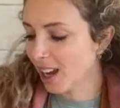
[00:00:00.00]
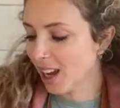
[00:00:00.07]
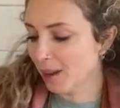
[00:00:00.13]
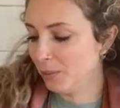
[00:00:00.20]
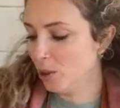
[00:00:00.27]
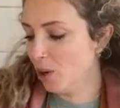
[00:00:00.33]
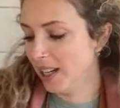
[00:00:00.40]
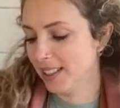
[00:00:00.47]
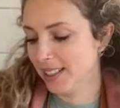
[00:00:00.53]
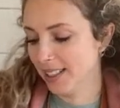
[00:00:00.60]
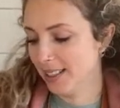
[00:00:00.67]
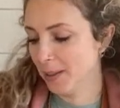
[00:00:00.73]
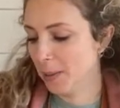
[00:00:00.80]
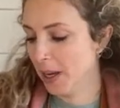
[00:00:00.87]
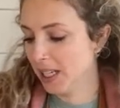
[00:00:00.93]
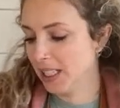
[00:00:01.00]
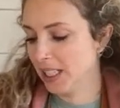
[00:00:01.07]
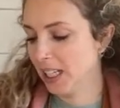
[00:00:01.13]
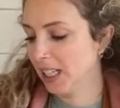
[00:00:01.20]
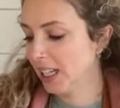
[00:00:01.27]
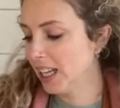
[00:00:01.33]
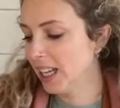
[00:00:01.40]
I'm not
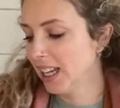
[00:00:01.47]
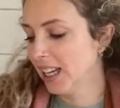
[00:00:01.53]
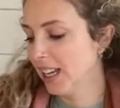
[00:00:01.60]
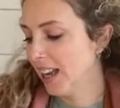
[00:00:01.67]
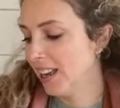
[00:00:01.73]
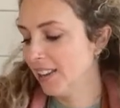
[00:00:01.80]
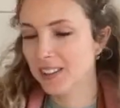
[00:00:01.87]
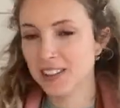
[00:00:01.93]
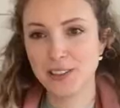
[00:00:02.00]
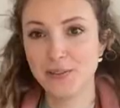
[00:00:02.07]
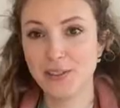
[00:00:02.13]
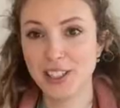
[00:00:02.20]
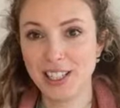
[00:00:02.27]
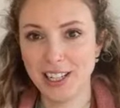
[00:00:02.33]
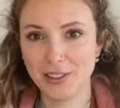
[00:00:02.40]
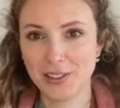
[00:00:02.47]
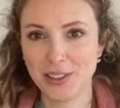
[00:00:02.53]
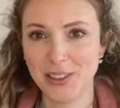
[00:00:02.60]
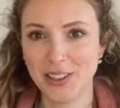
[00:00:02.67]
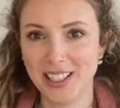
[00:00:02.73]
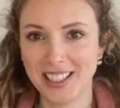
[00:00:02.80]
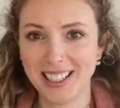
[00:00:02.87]
anticipating this video
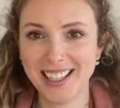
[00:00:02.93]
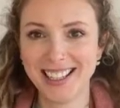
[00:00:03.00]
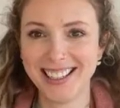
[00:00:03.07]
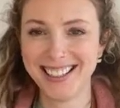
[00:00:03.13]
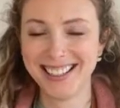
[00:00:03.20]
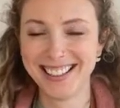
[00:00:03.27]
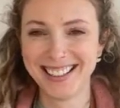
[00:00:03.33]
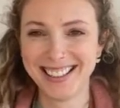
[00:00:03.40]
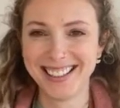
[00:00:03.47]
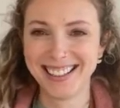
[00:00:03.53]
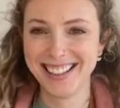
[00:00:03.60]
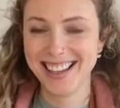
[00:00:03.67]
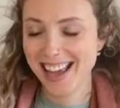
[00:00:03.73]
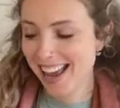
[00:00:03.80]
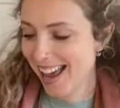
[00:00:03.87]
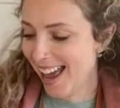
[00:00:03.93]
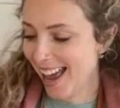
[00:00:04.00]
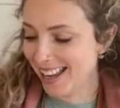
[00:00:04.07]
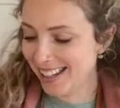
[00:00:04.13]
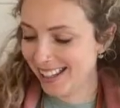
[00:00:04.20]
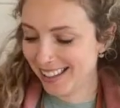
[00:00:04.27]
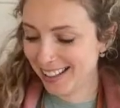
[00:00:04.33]
doing
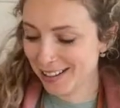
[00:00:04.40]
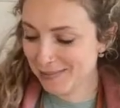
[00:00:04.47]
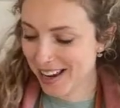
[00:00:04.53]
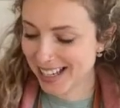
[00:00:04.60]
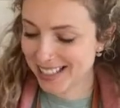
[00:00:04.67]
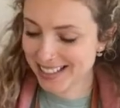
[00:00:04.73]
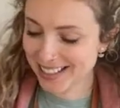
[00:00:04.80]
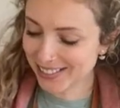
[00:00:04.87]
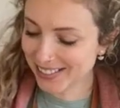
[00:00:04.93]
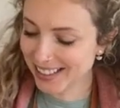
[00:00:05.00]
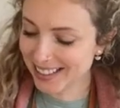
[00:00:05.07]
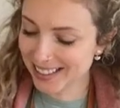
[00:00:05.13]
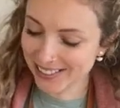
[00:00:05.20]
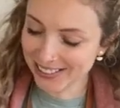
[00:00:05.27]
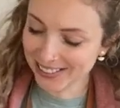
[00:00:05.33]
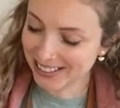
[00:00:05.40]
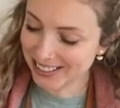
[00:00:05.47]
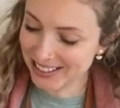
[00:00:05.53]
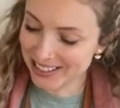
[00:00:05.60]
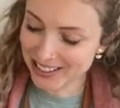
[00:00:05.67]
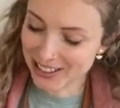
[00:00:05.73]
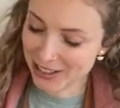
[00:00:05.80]
anything amazing on
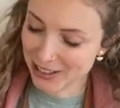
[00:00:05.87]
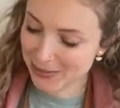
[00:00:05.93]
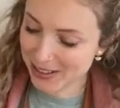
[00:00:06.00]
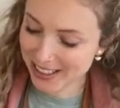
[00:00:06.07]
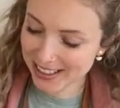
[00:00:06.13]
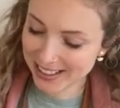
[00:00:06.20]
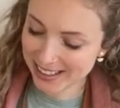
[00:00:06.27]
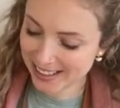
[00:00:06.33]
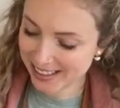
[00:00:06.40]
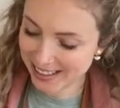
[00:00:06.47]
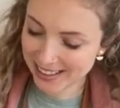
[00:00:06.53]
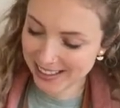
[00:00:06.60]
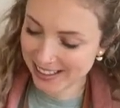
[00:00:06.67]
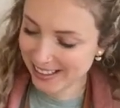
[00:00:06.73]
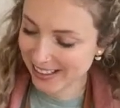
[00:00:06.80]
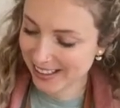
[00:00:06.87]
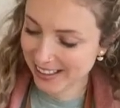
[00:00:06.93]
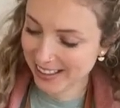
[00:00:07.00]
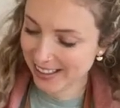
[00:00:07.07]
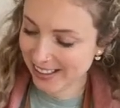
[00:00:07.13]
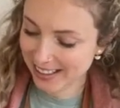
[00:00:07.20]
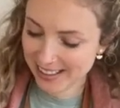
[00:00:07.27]
YouTube,
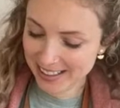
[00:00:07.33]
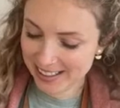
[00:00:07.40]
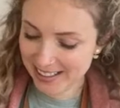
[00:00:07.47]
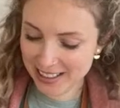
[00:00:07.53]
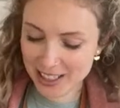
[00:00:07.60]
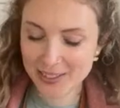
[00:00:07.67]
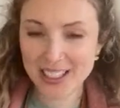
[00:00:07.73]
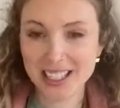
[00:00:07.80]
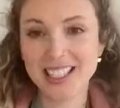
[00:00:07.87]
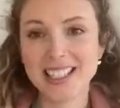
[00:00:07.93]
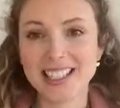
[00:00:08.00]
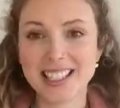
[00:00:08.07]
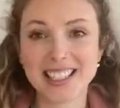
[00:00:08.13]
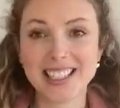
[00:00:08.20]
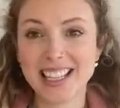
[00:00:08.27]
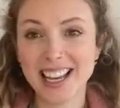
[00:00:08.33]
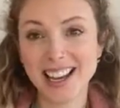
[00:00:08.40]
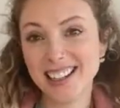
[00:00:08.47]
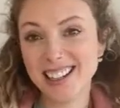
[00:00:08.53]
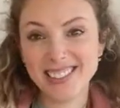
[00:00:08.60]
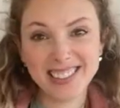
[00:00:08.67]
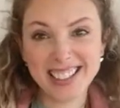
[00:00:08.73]
just because I
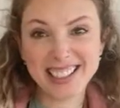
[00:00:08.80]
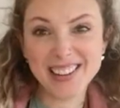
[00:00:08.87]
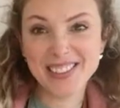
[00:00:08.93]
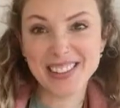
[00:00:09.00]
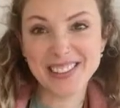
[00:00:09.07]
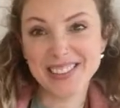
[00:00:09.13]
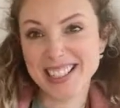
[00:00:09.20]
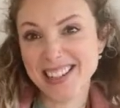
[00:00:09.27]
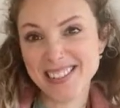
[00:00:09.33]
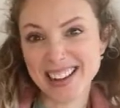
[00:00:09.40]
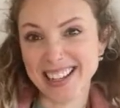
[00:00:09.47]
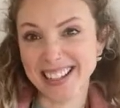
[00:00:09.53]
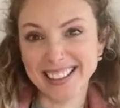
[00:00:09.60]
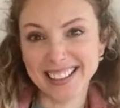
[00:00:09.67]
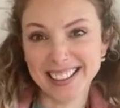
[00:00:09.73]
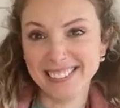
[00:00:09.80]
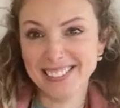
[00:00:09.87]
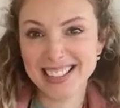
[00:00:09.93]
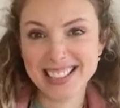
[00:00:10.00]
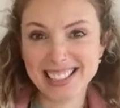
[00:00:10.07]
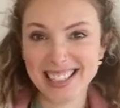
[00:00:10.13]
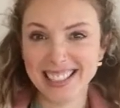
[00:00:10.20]
don't really know what I'm doing. I'm
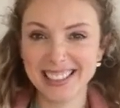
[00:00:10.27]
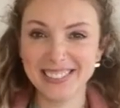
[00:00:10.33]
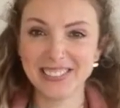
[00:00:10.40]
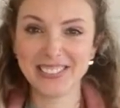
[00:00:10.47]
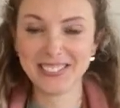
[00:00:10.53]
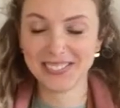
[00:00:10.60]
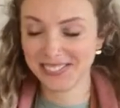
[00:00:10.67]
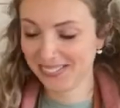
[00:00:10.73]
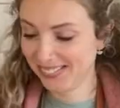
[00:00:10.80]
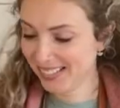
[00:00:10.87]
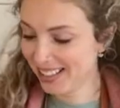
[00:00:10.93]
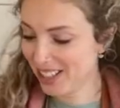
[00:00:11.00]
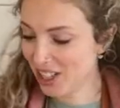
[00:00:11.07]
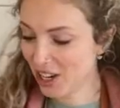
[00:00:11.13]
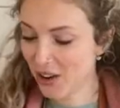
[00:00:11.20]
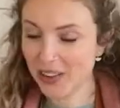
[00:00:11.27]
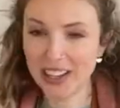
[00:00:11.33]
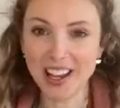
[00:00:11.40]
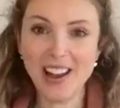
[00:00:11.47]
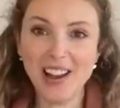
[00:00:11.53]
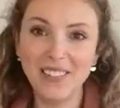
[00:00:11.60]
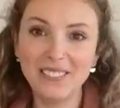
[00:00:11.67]
just kind of showing
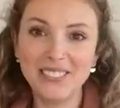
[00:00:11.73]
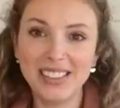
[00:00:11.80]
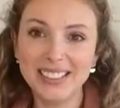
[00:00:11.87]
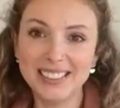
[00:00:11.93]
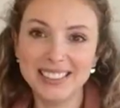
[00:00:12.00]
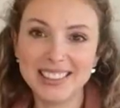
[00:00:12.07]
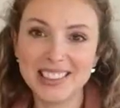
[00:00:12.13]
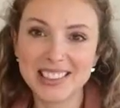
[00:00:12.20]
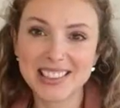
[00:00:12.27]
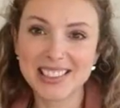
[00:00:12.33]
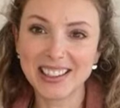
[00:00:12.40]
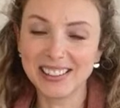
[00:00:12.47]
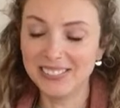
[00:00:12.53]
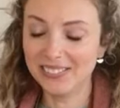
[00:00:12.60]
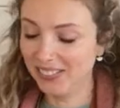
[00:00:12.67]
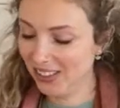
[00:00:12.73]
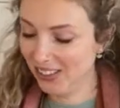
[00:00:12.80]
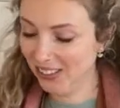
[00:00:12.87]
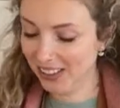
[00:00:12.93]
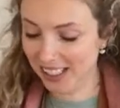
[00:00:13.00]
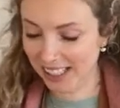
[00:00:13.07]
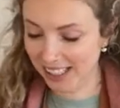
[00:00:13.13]
up and just kind of
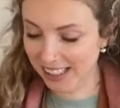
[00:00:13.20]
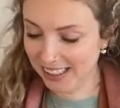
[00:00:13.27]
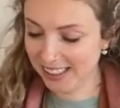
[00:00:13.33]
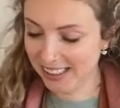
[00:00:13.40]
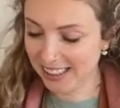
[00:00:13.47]
doing it,